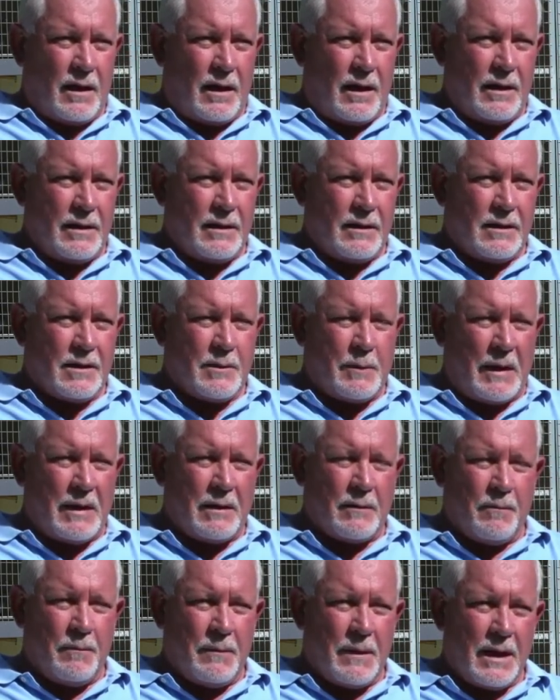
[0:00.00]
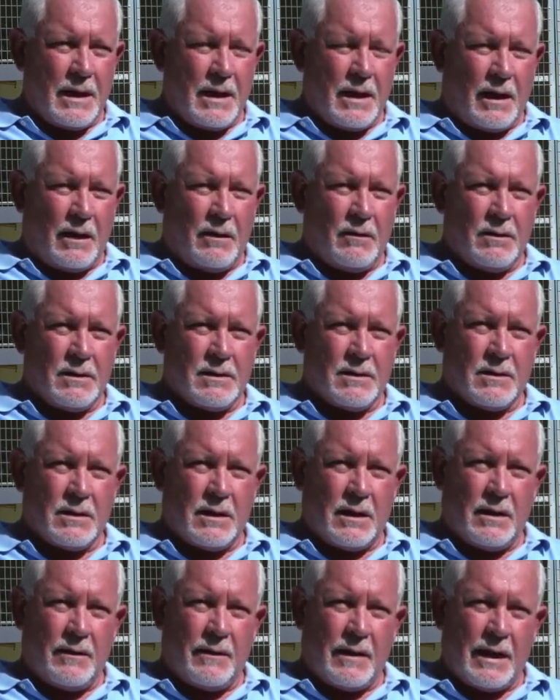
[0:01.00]
I spent many
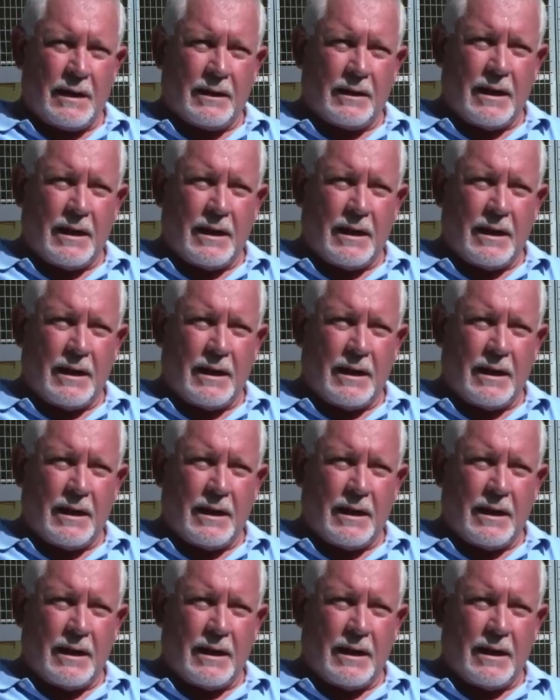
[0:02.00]
hours at